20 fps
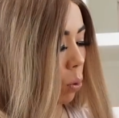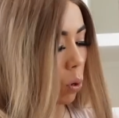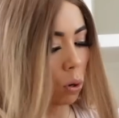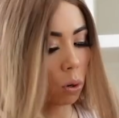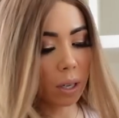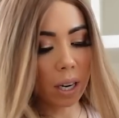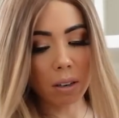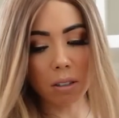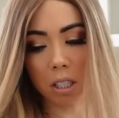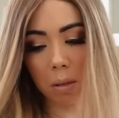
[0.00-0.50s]
We'll
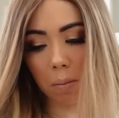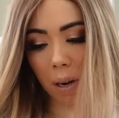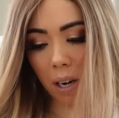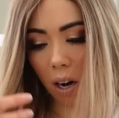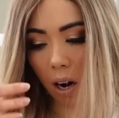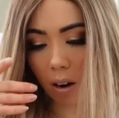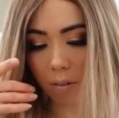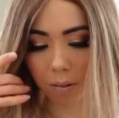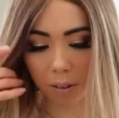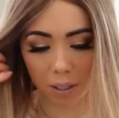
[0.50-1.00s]
go down to my
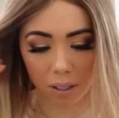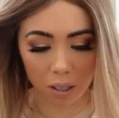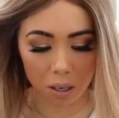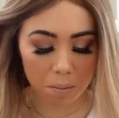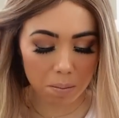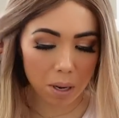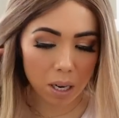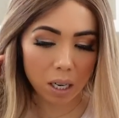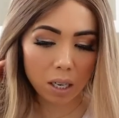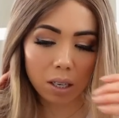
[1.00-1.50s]
office in a
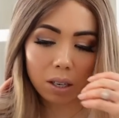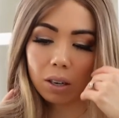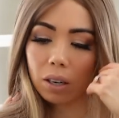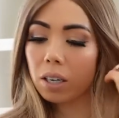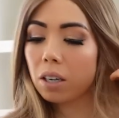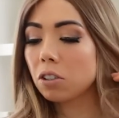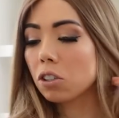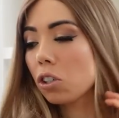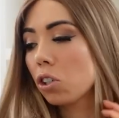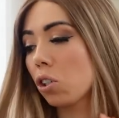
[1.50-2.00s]
minute here,
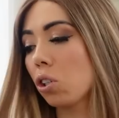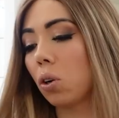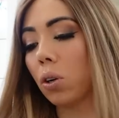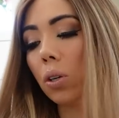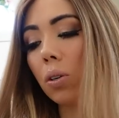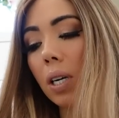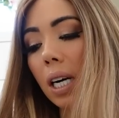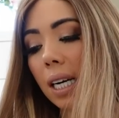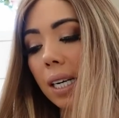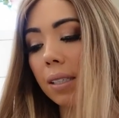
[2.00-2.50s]
and I'll just show
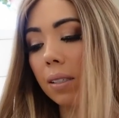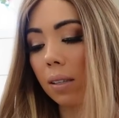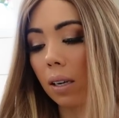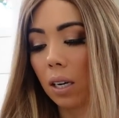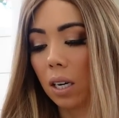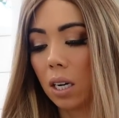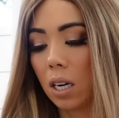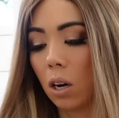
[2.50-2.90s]
you guys